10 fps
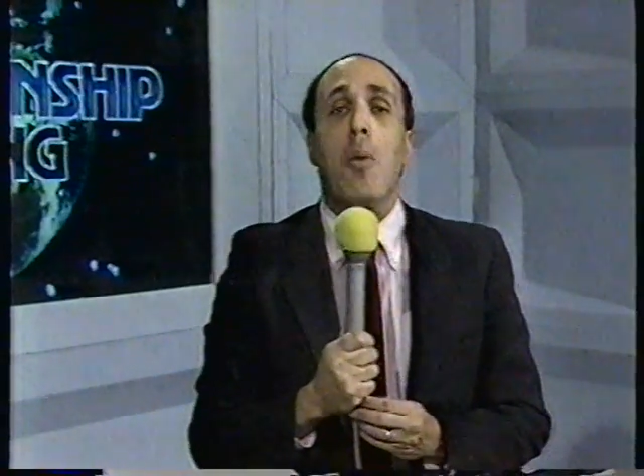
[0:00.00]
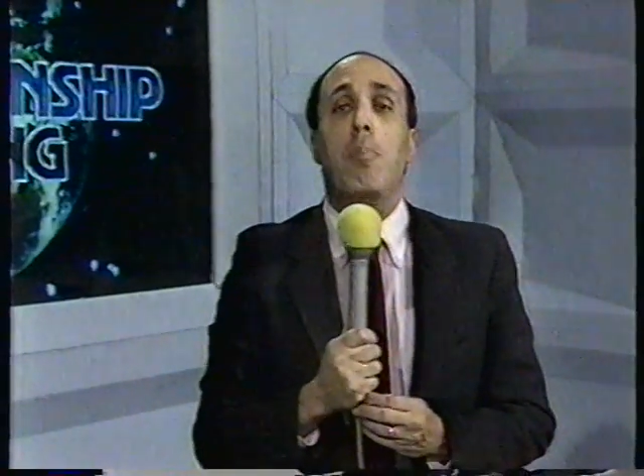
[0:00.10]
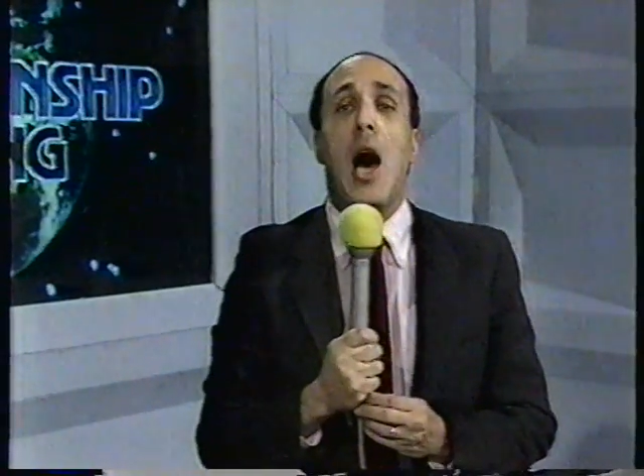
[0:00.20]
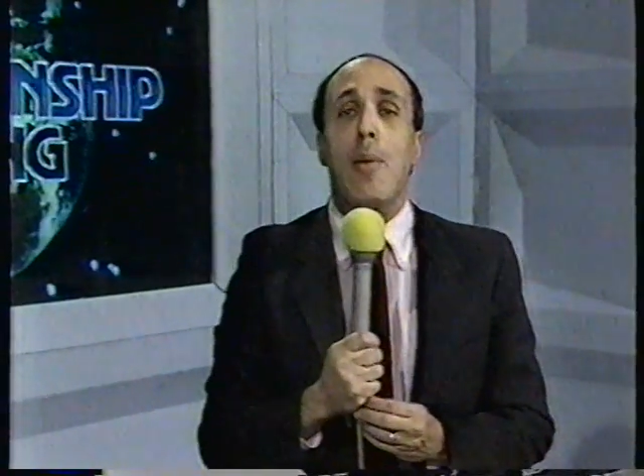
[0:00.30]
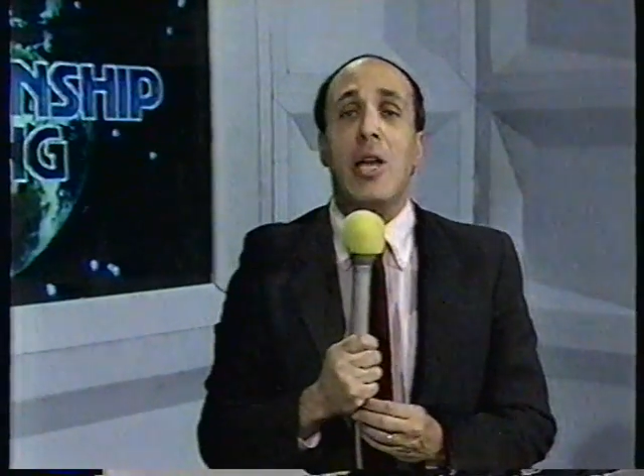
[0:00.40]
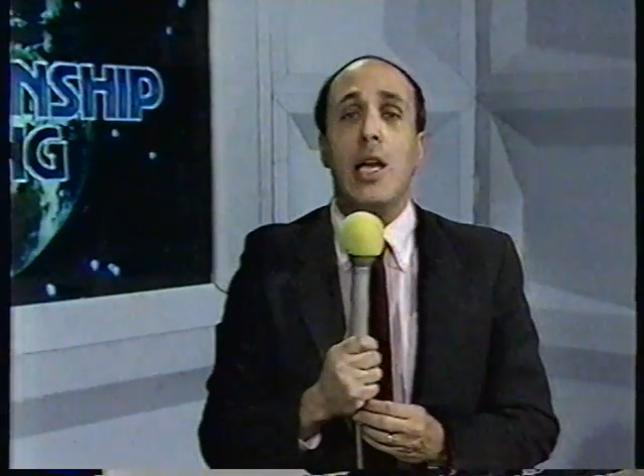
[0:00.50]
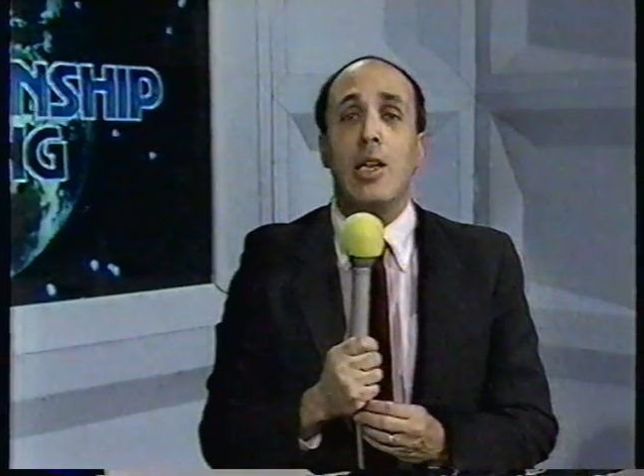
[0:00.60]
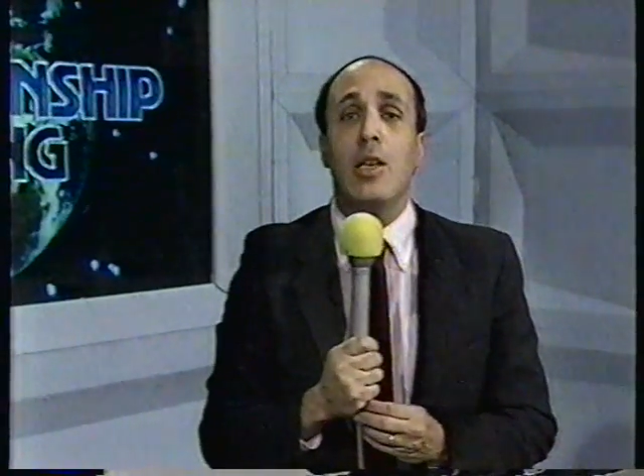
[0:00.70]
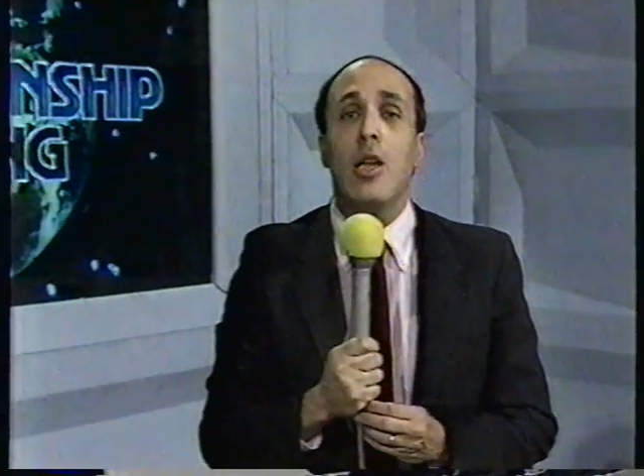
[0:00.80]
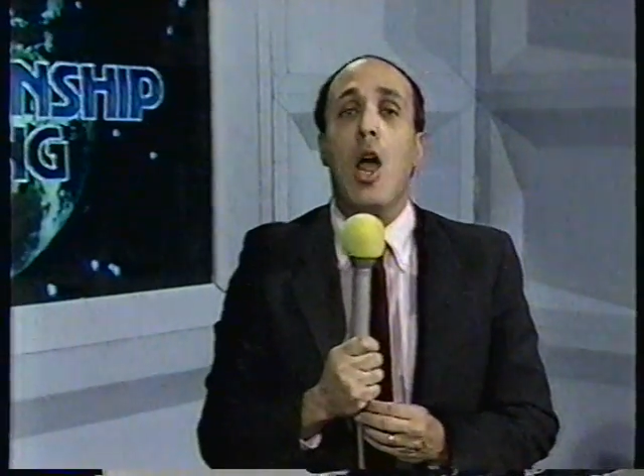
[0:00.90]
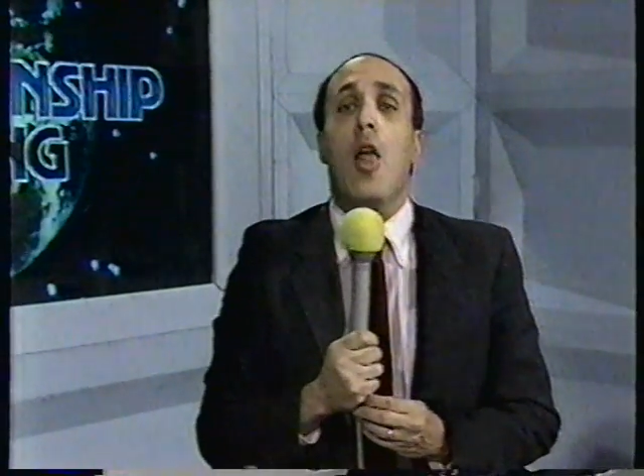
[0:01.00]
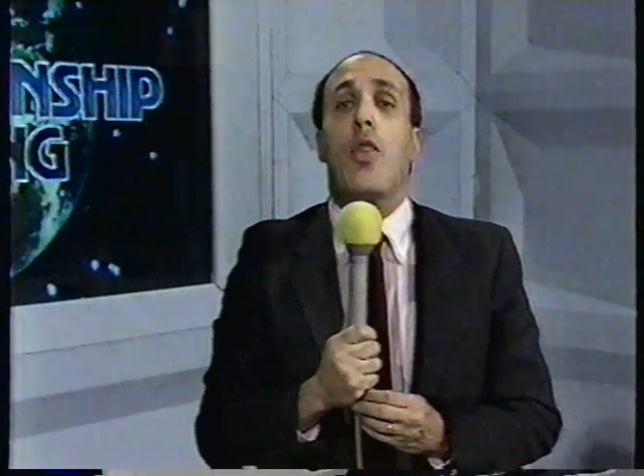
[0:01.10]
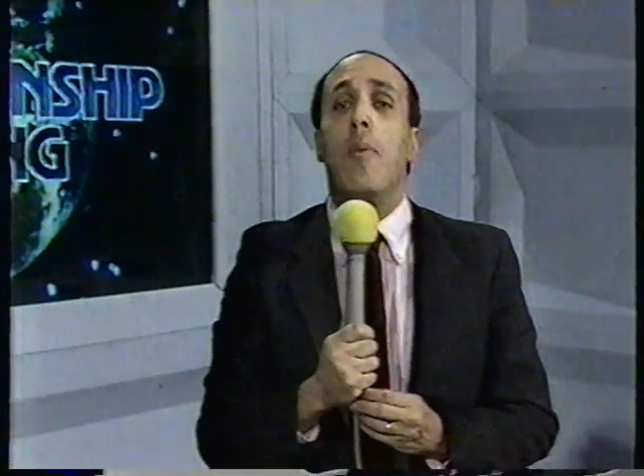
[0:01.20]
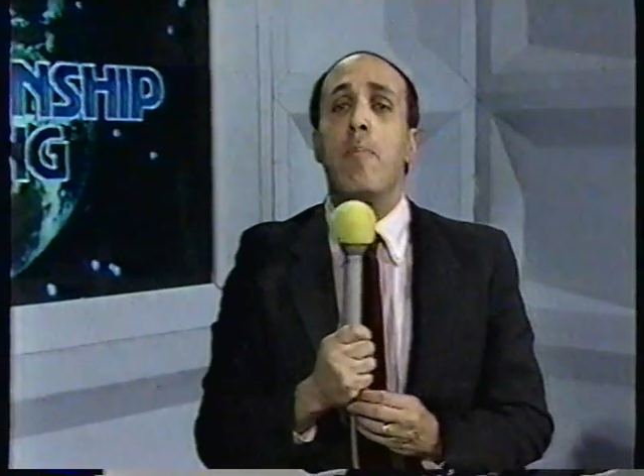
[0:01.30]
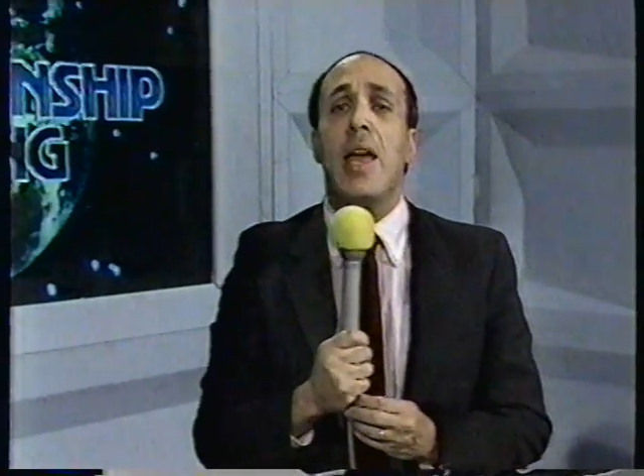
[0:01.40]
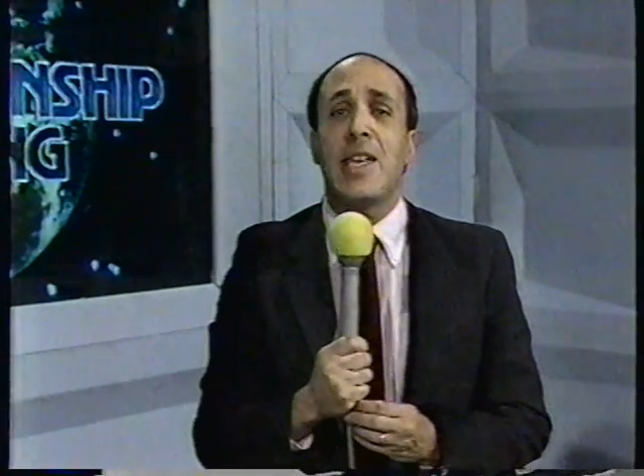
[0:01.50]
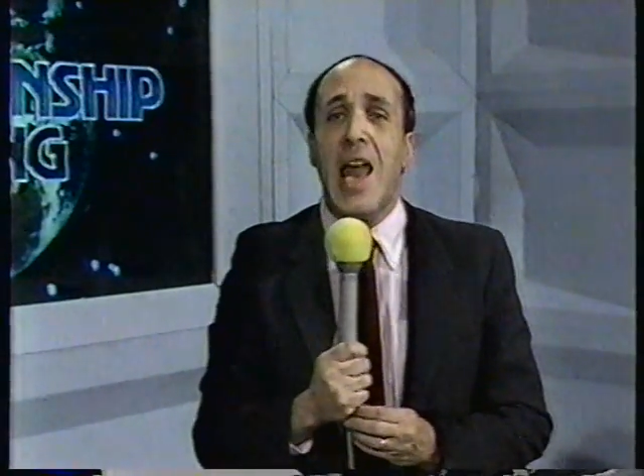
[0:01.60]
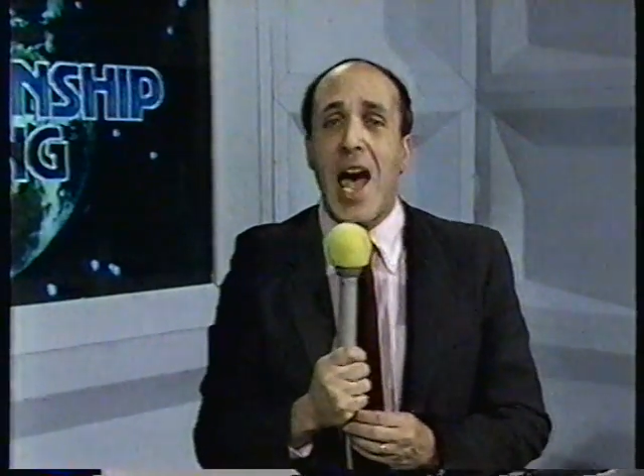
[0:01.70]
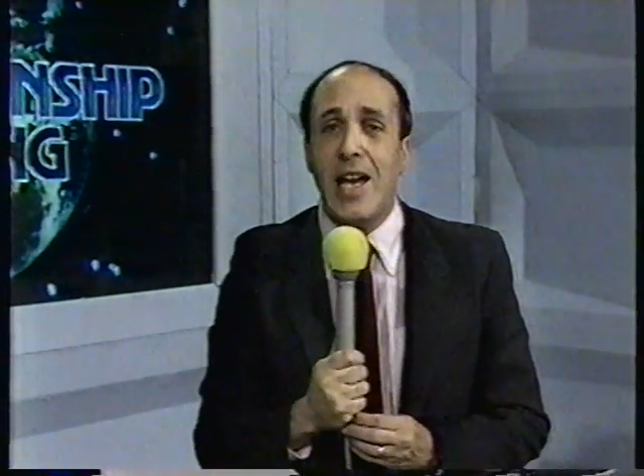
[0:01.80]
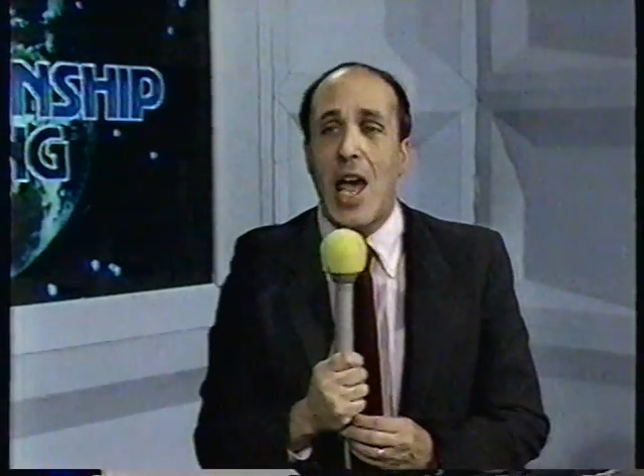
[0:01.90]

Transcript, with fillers: Bob Eaton, the Midnight